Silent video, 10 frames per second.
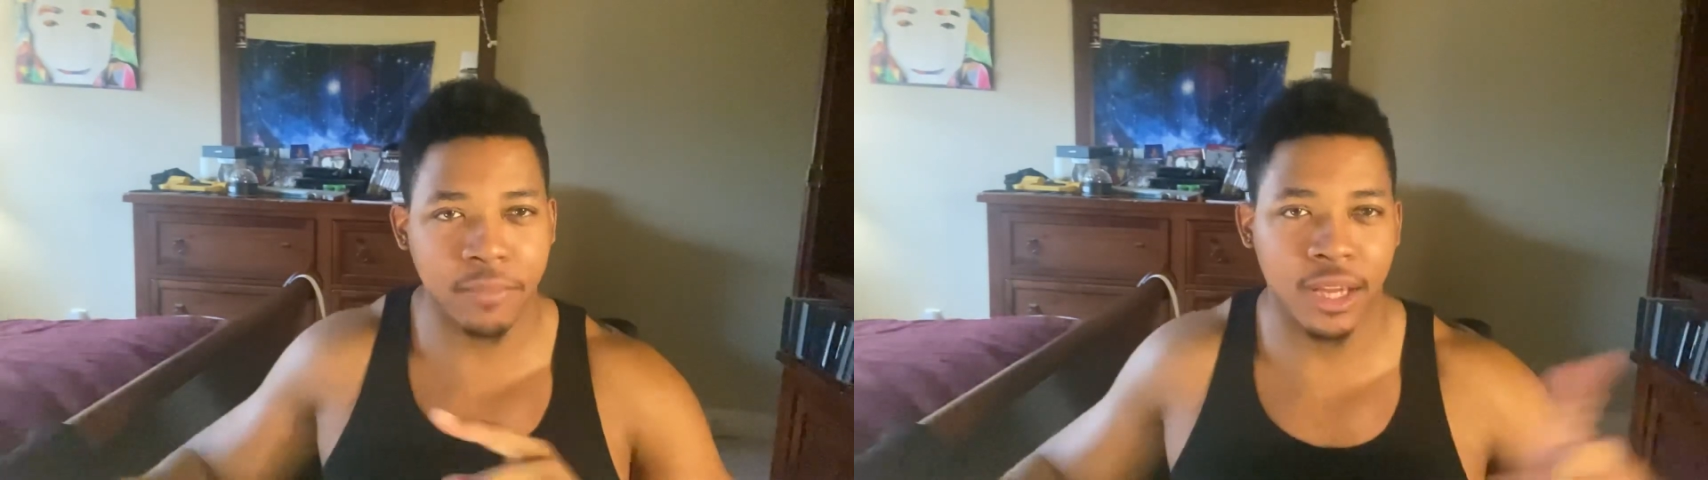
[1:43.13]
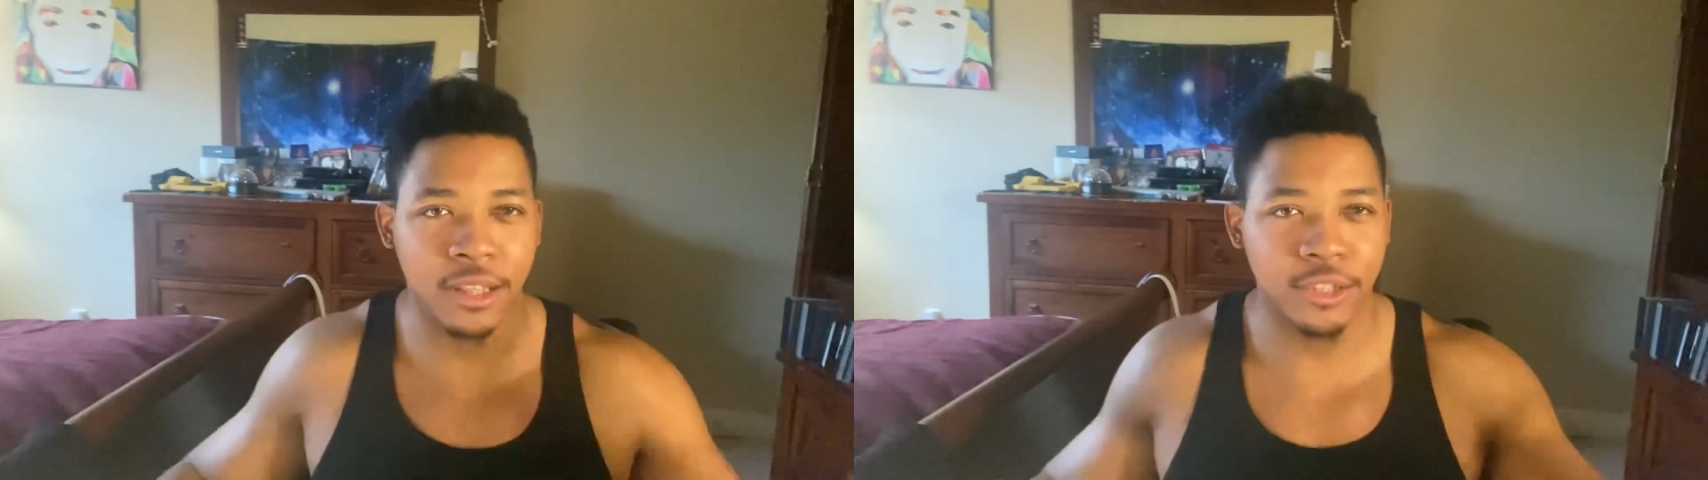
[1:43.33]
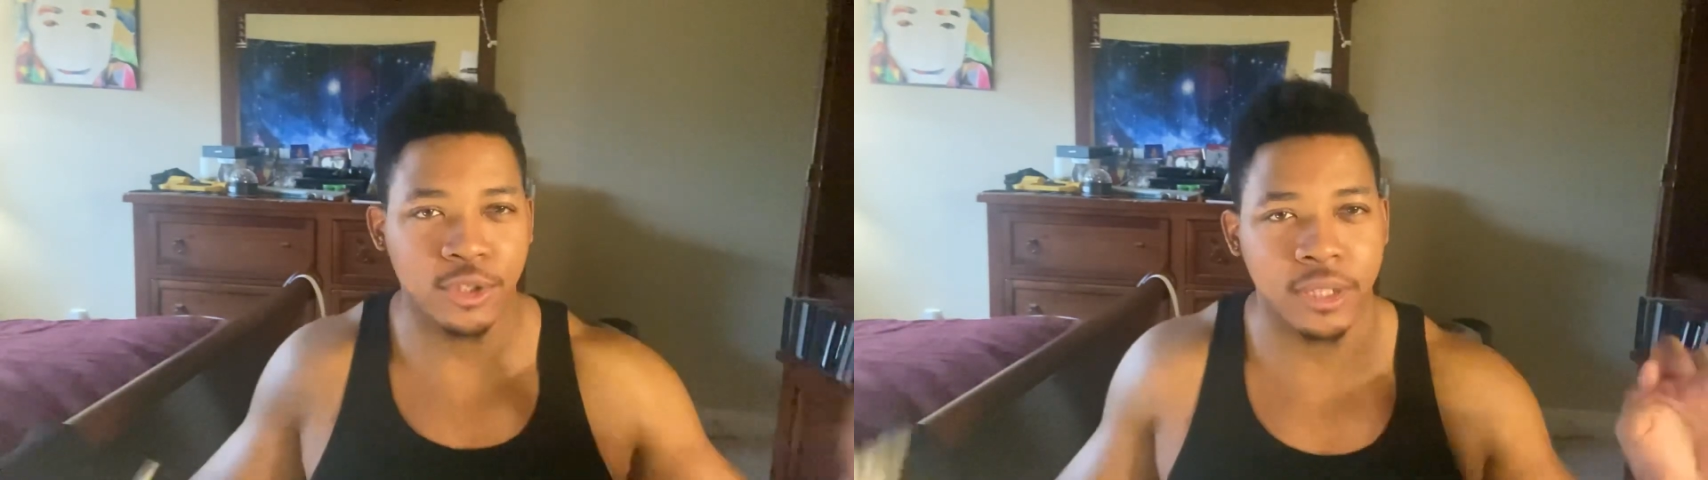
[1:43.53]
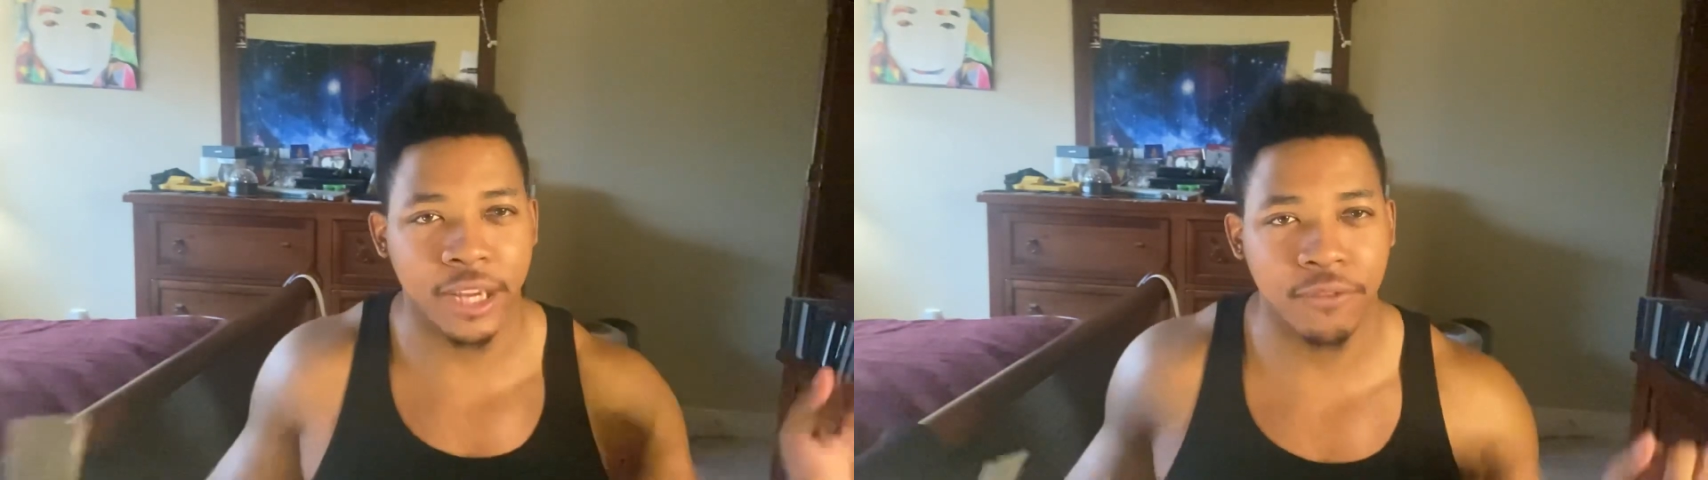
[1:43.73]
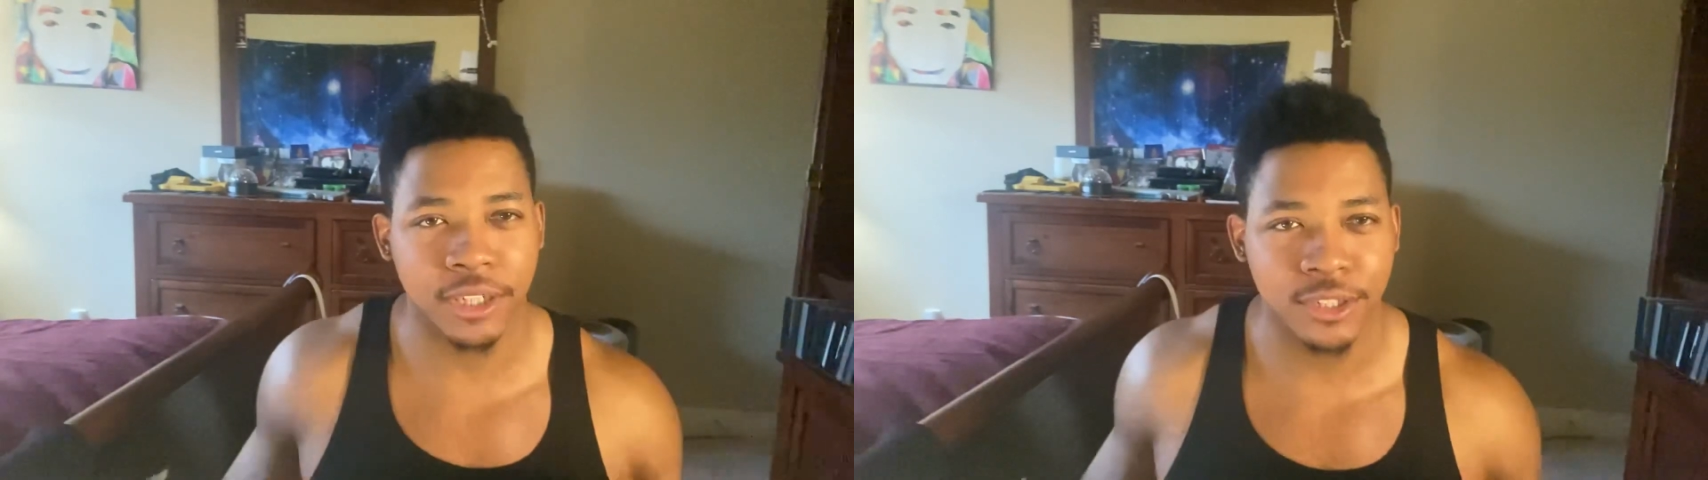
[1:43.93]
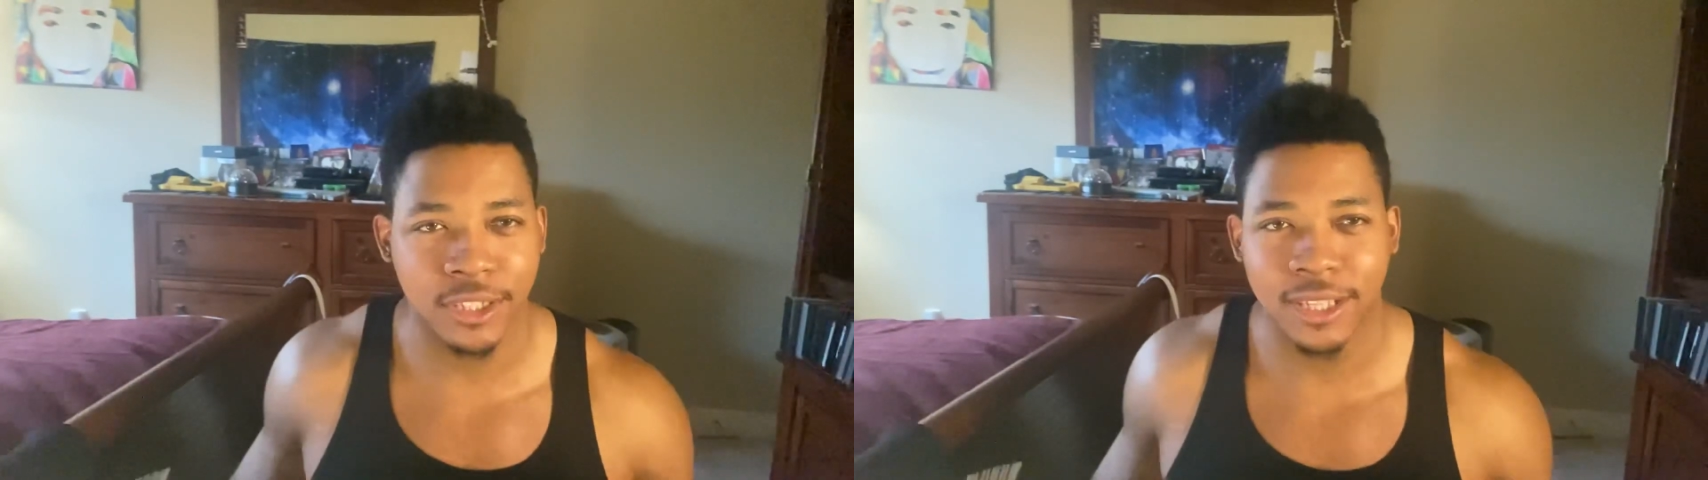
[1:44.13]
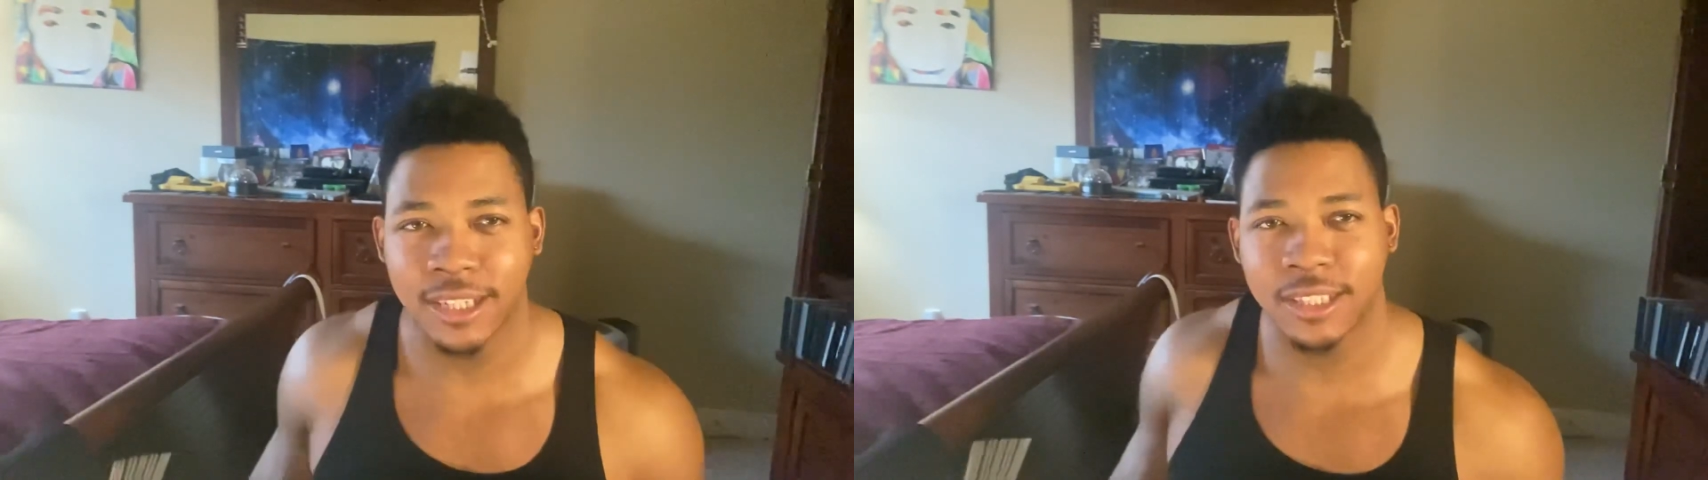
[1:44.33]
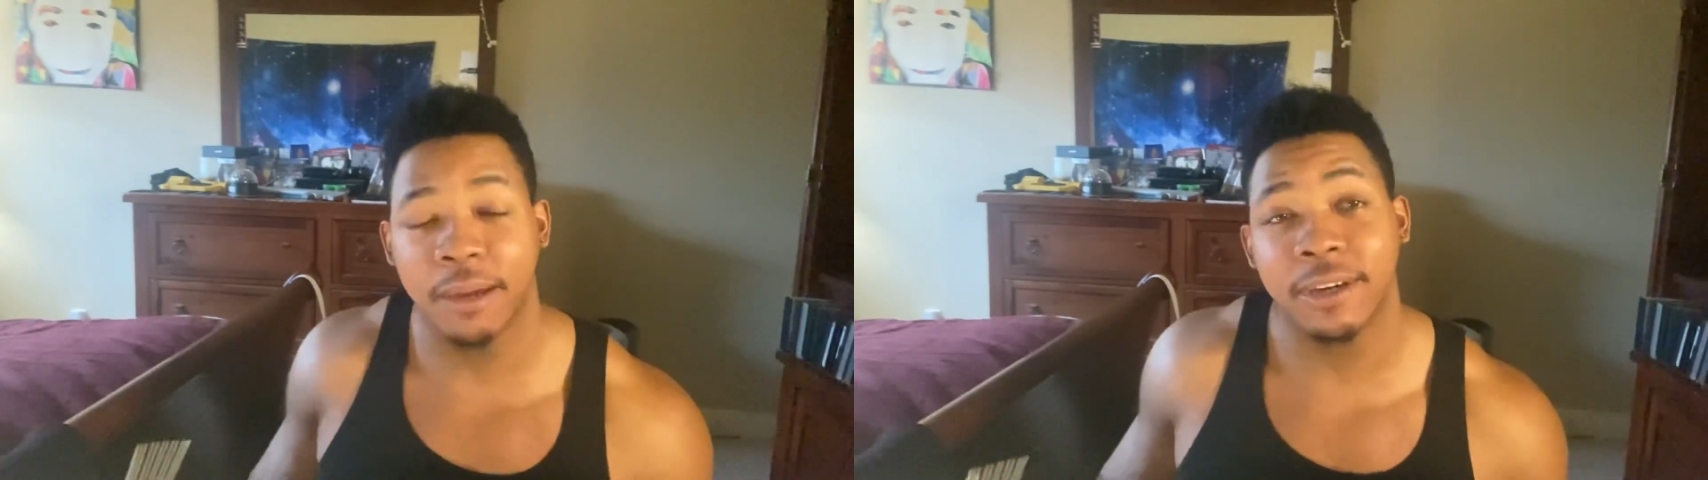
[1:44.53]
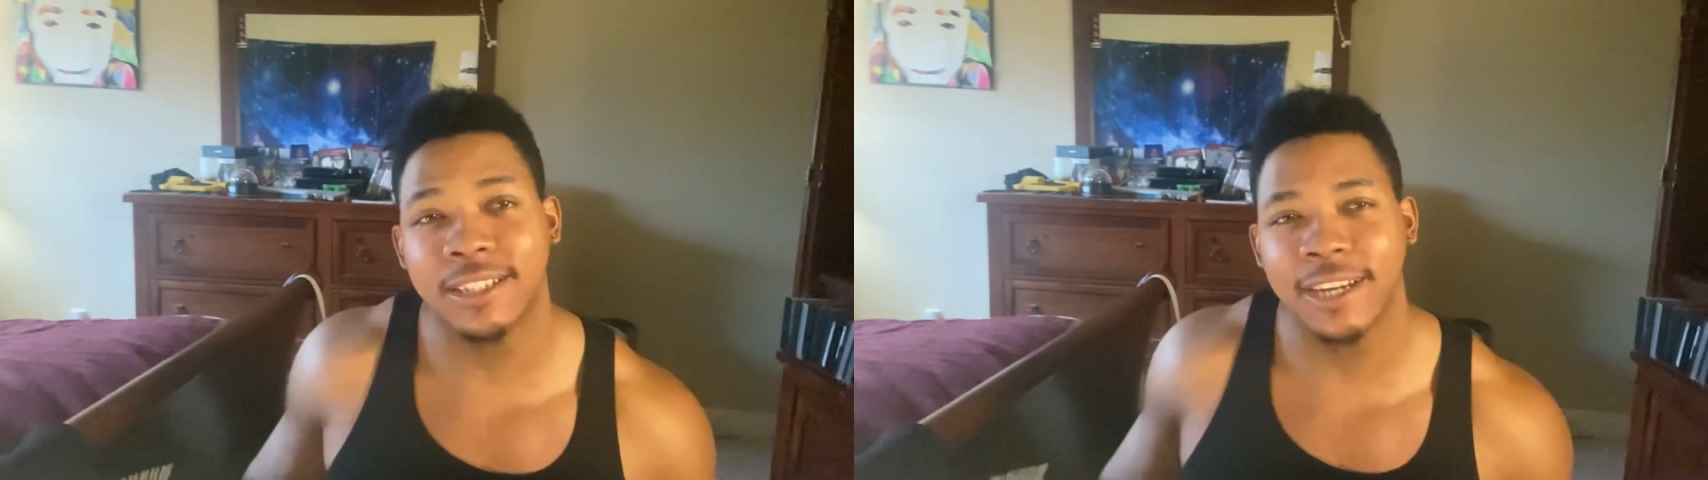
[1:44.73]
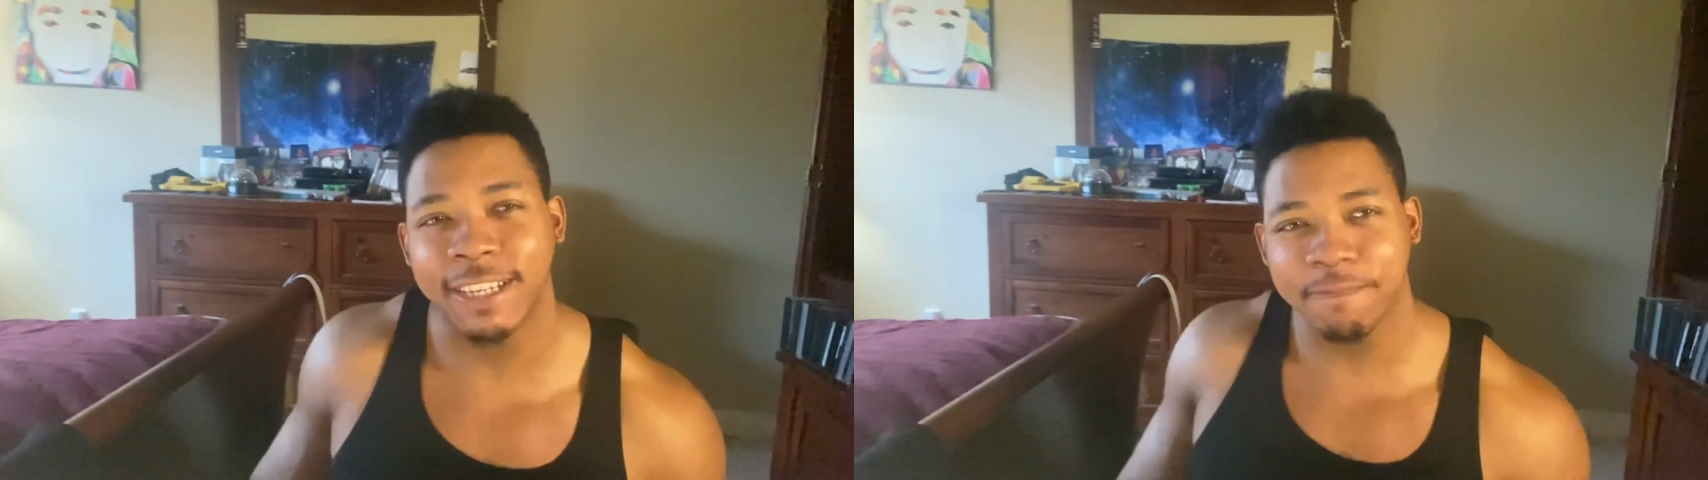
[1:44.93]
and the two light fixtures like side by
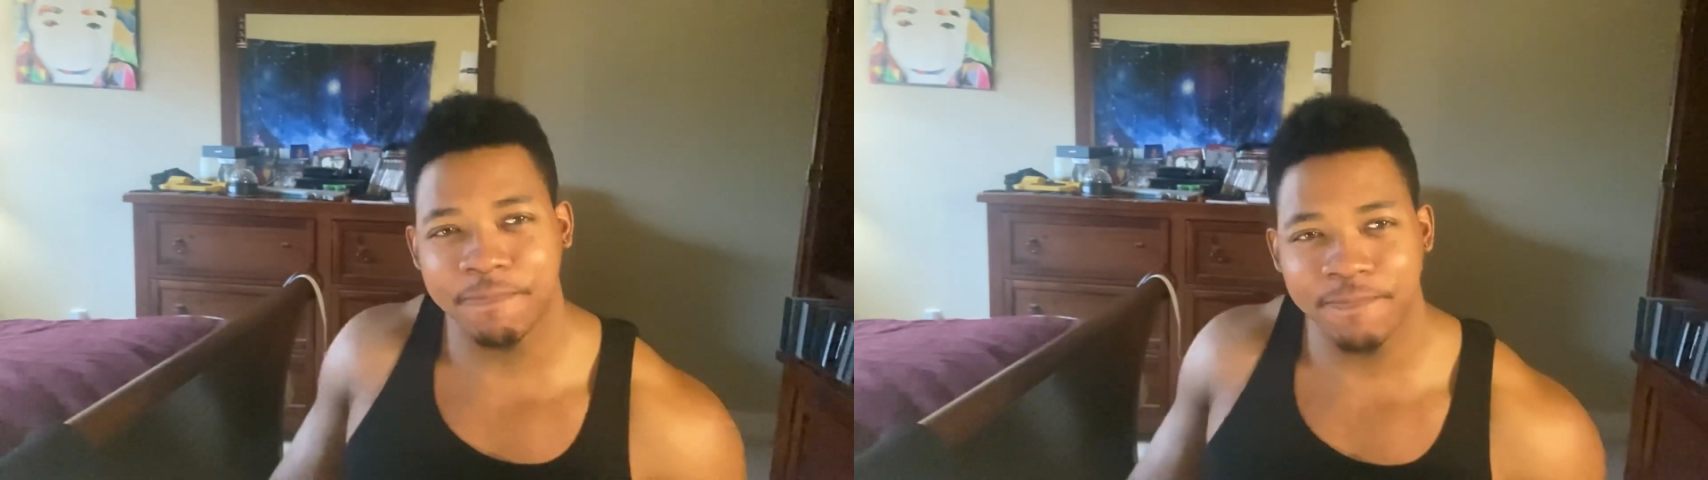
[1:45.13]
side.